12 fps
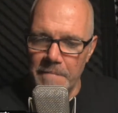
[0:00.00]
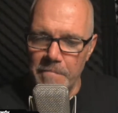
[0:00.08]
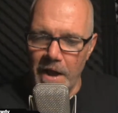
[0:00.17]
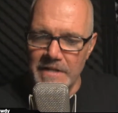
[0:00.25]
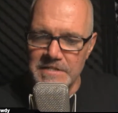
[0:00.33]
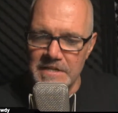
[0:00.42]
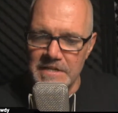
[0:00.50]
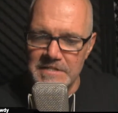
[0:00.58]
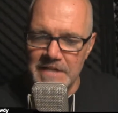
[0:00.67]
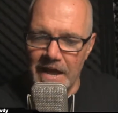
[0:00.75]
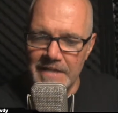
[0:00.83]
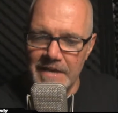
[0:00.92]
Brian says
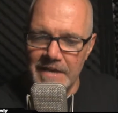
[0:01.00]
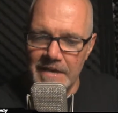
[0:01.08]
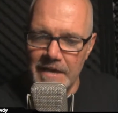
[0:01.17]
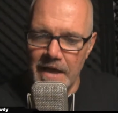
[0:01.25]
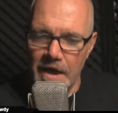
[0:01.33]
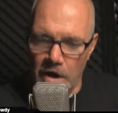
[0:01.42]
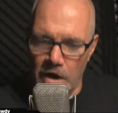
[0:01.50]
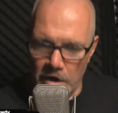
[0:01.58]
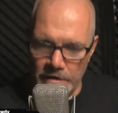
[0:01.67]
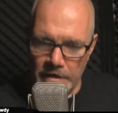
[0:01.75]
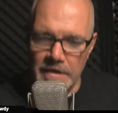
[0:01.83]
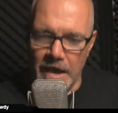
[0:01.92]
Tanya Harding.